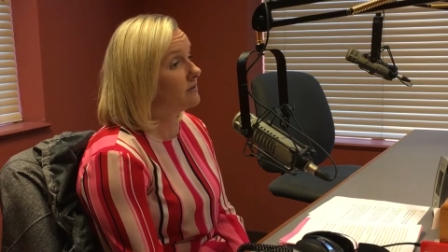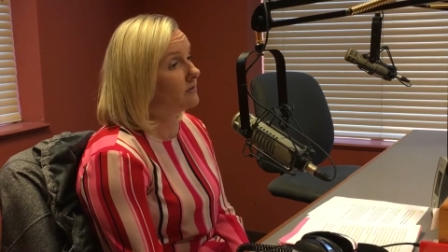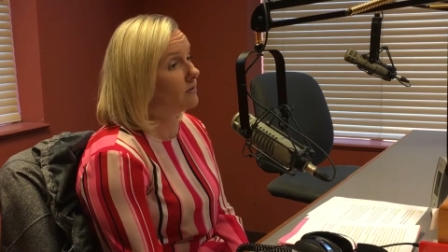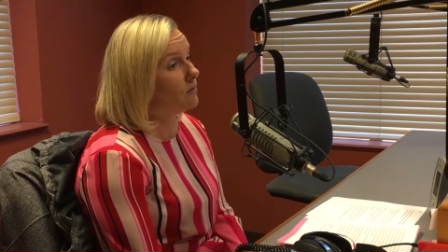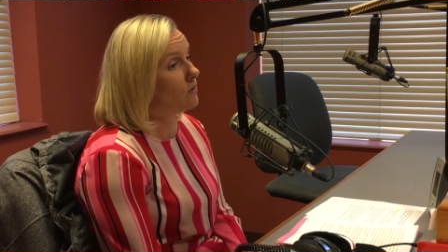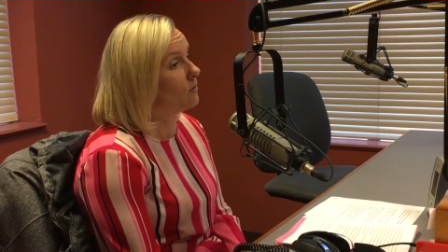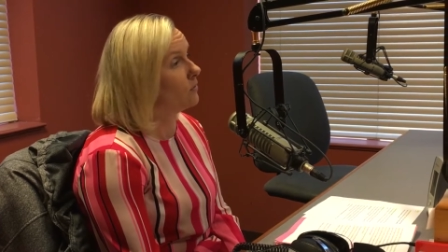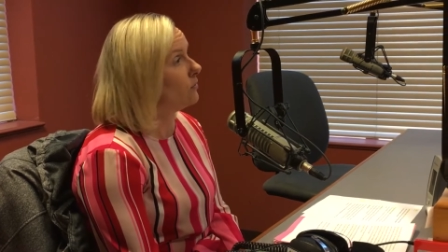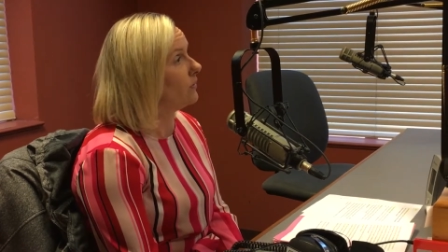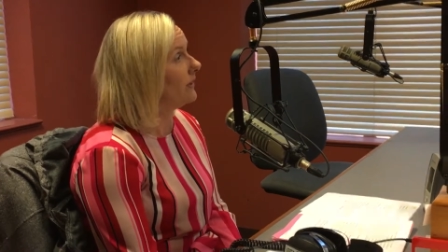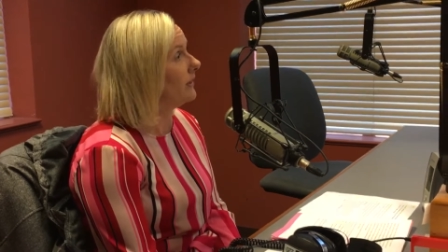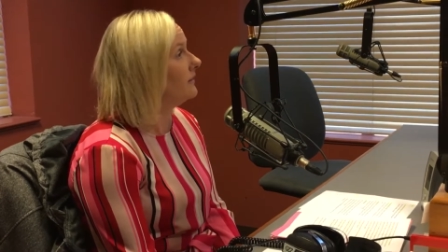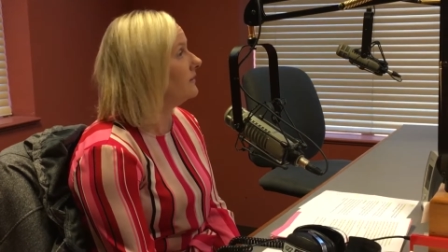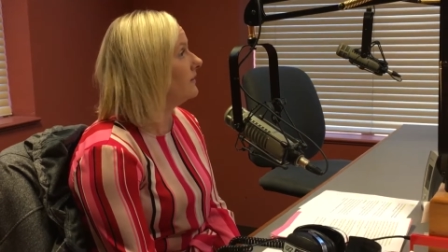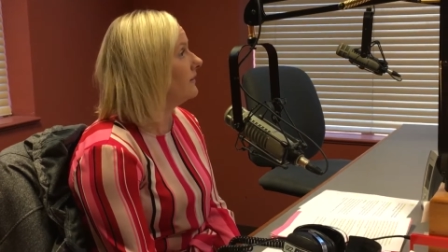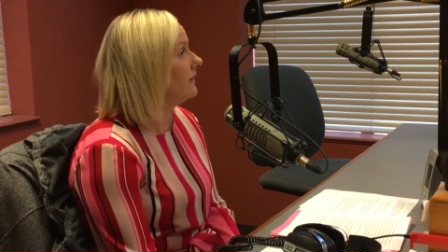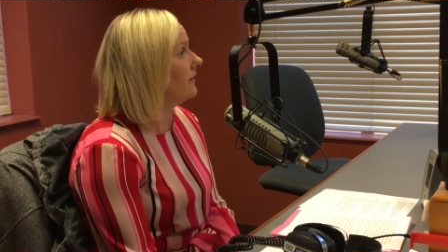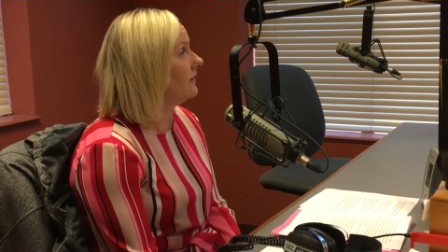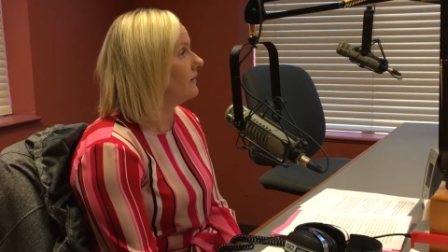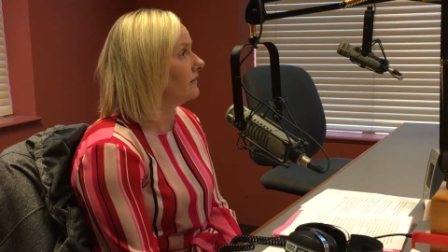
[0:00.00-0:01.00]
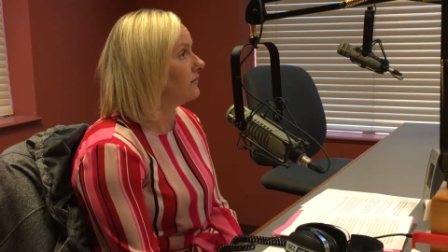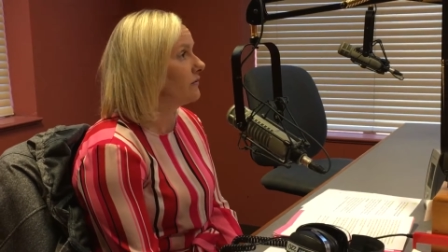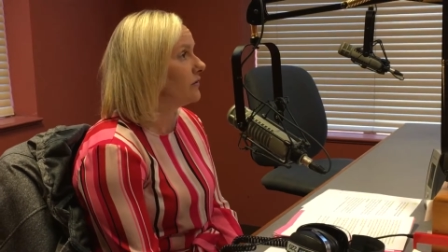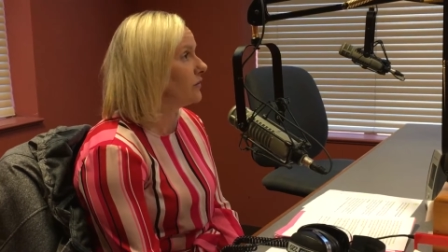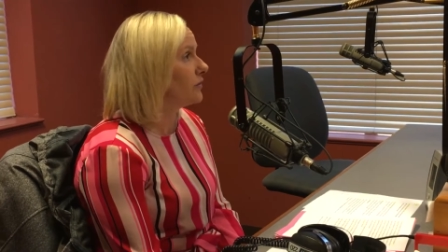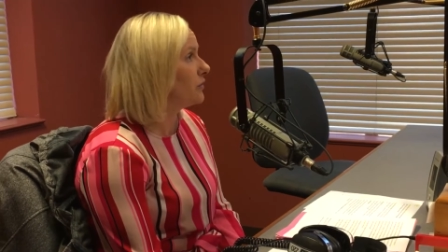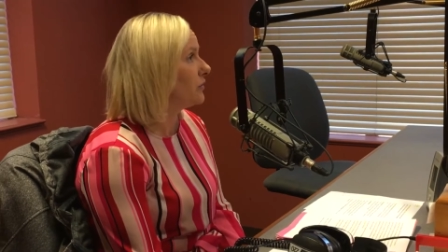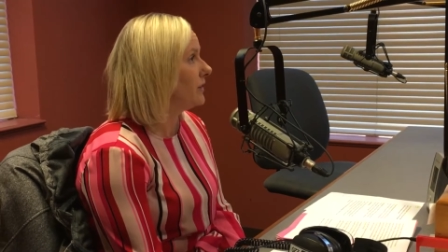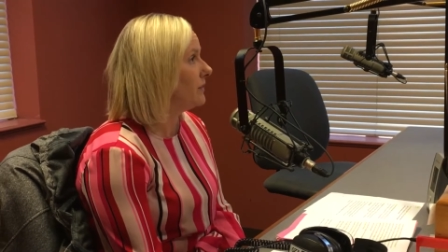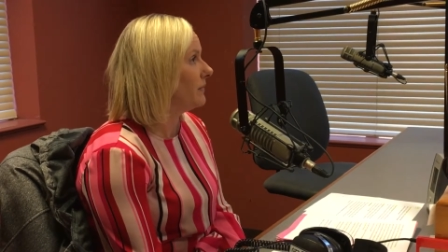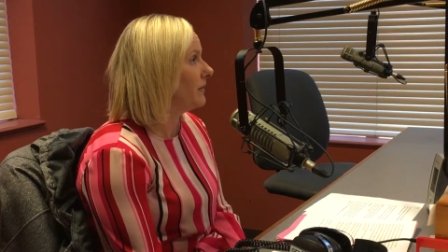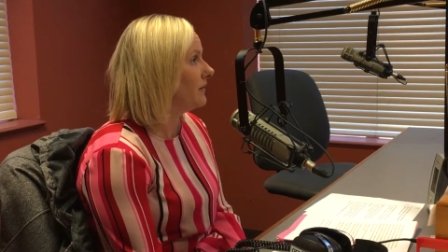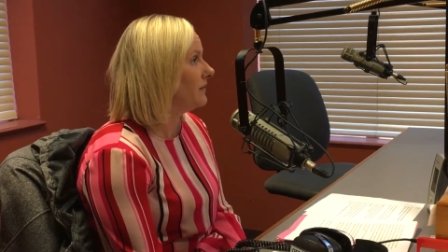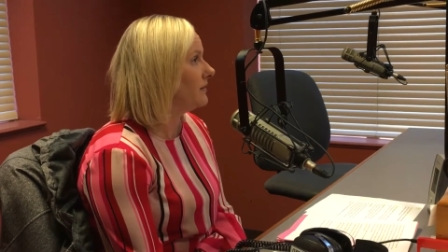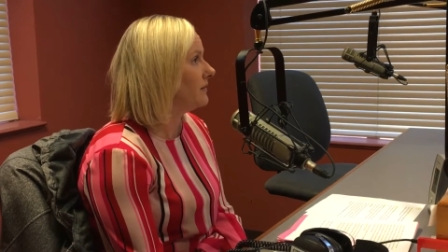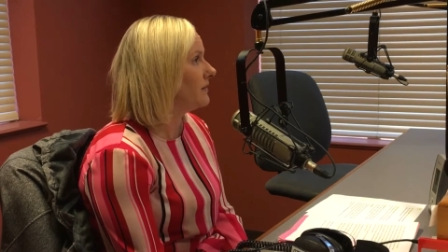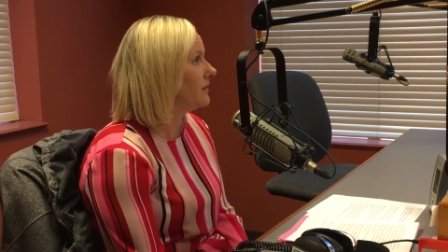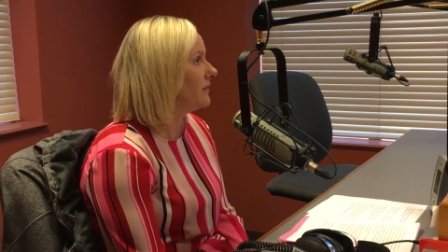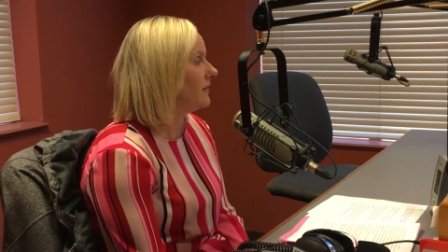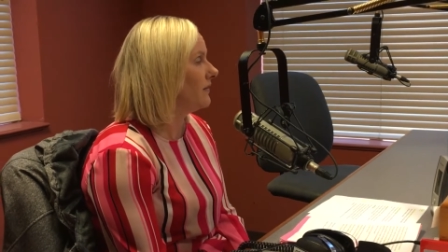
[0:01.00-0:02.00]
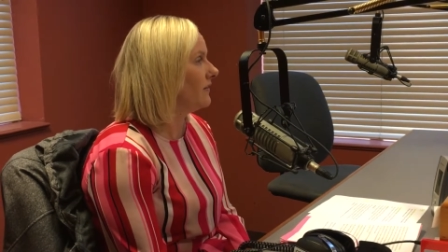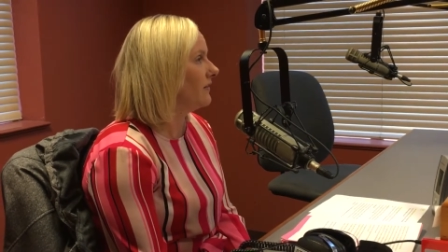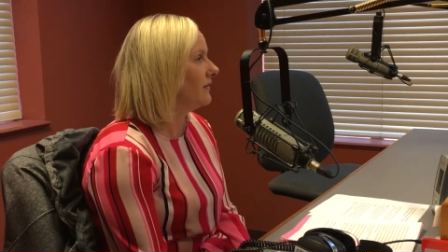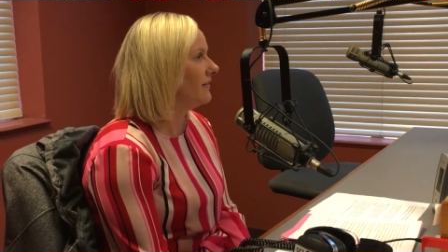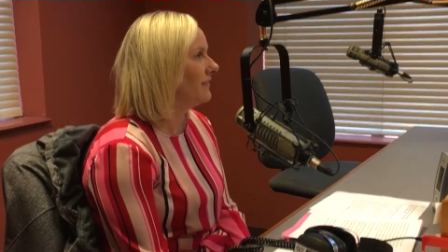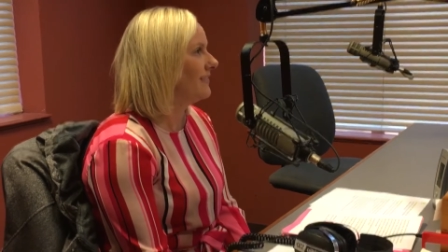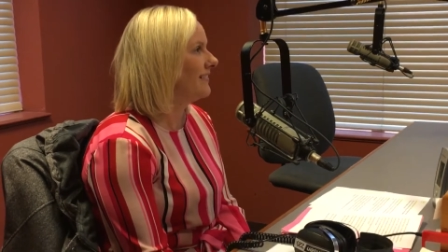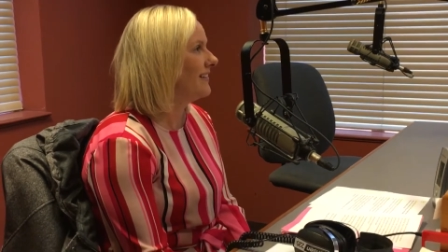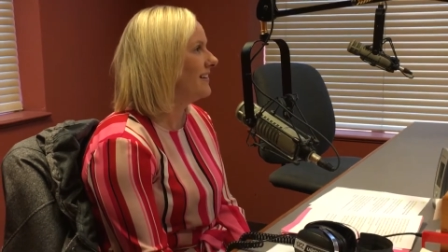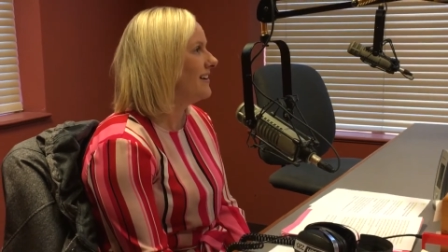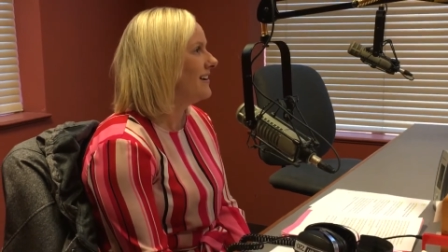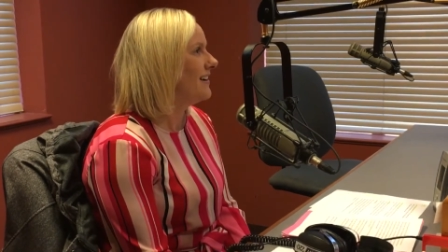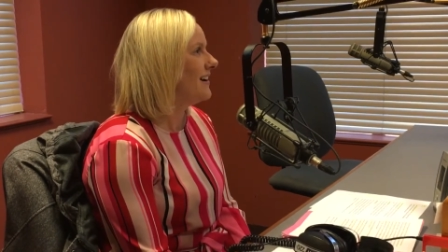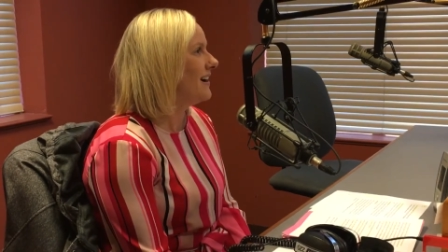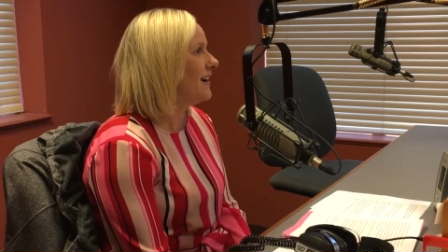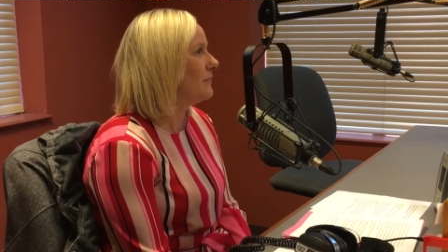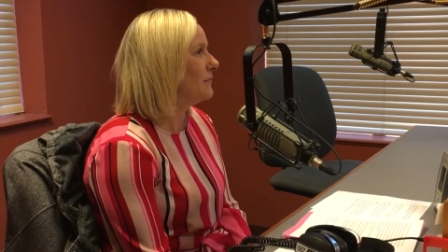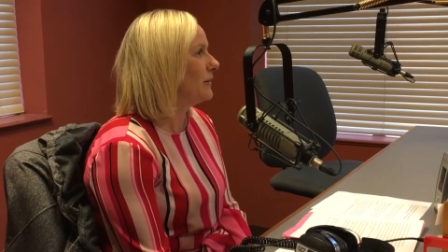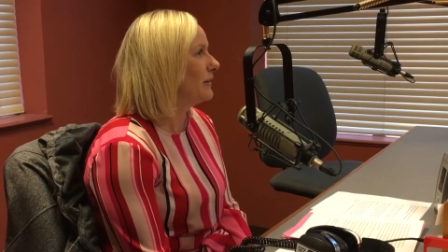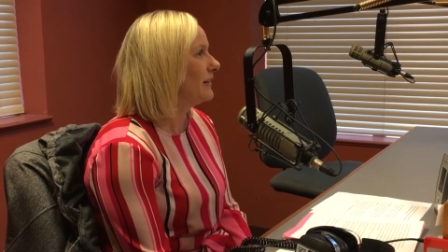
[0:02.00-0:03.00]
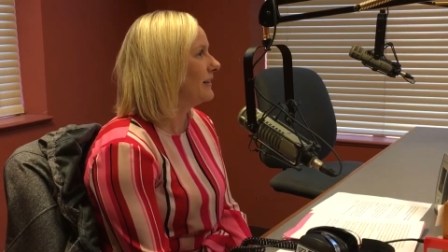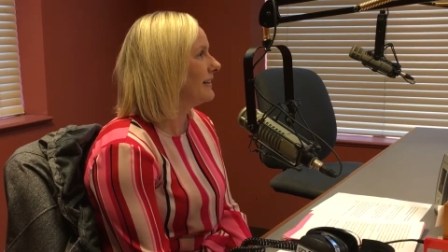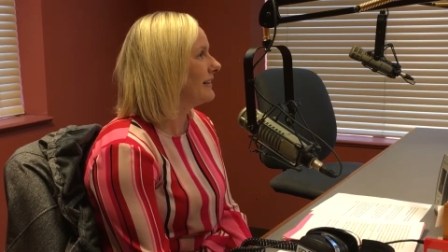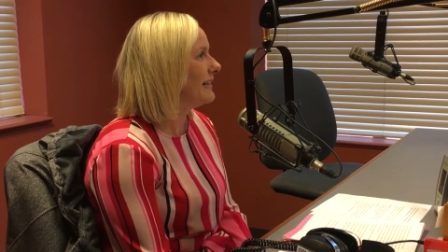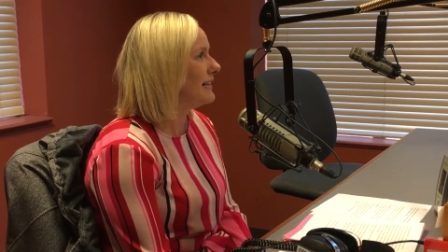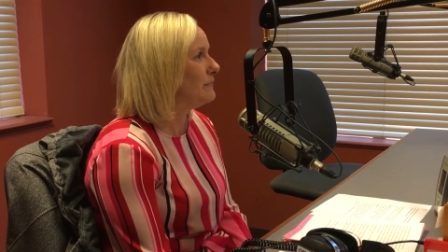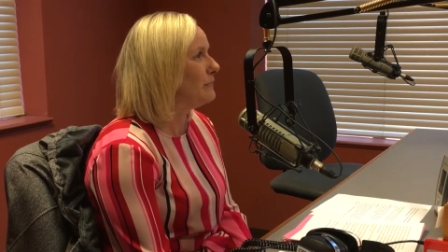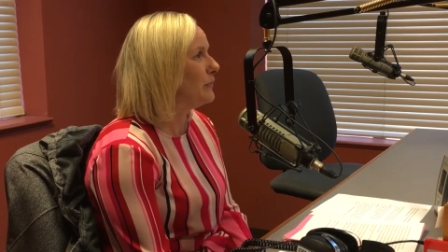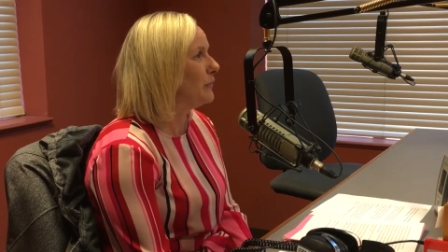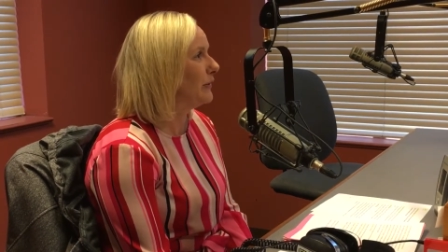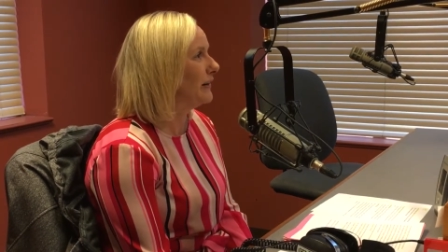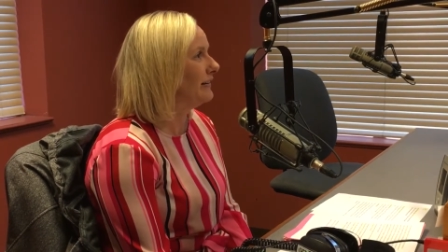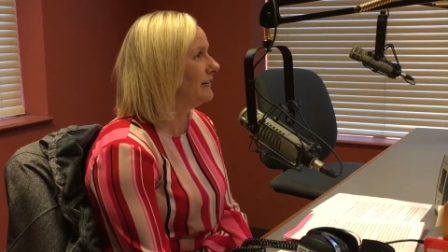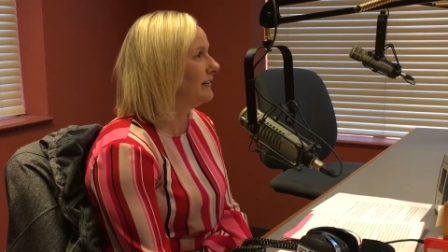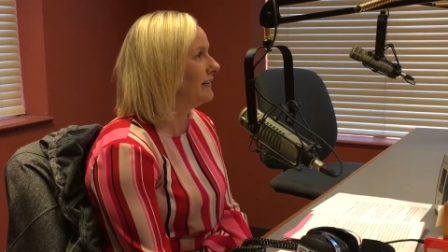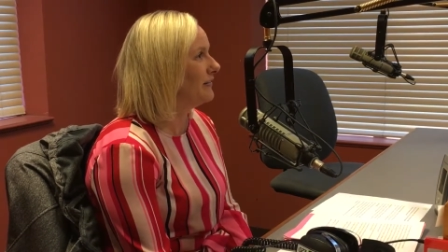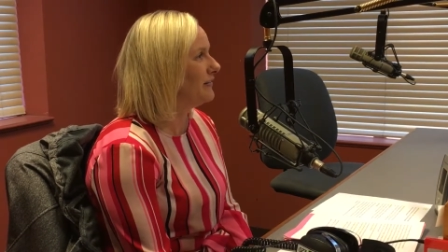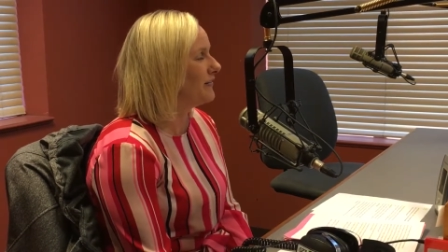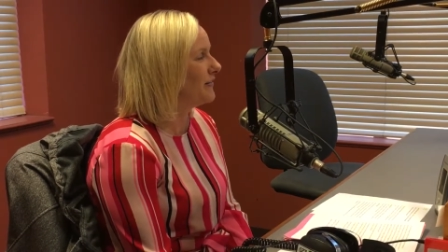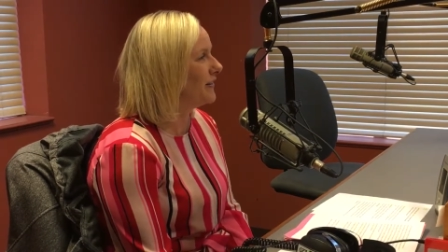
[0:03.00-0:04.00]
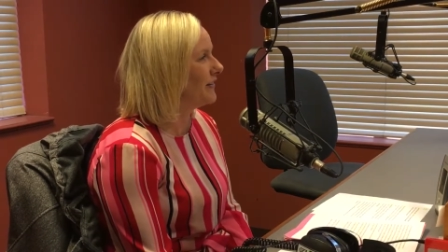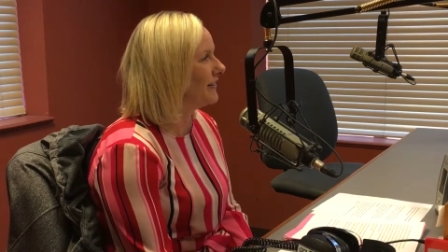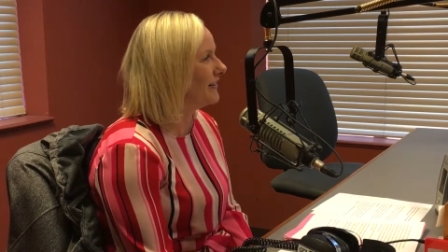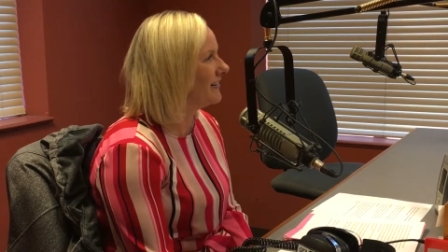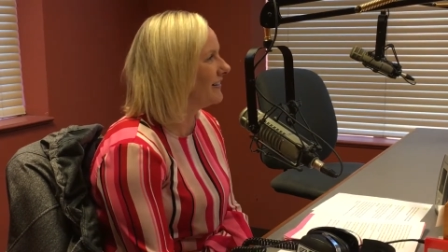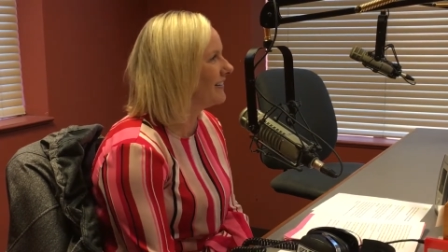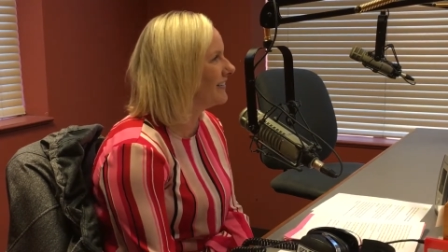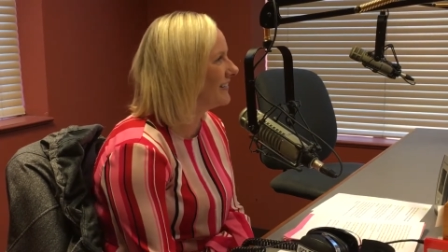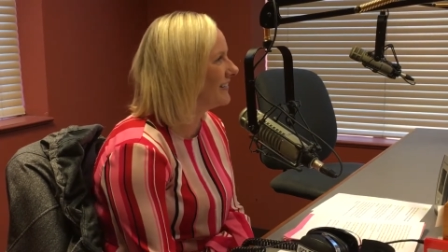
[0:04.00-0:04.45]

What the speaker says: the whole way to the end of their treatment. So I'm a key point of their